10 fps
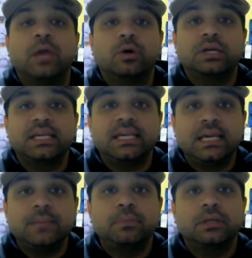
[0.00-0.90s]
They will
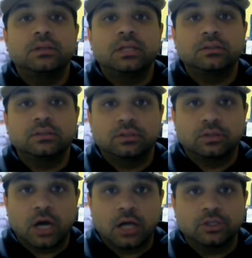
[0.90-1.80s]
keep the
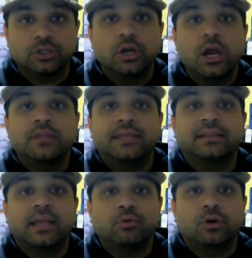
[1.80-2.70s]
color
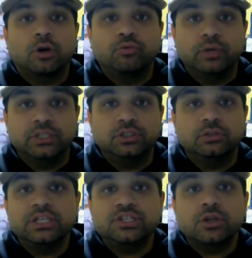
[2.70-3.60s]
that they were
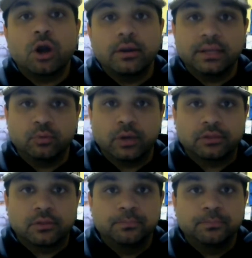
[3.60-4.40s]
originally starting with.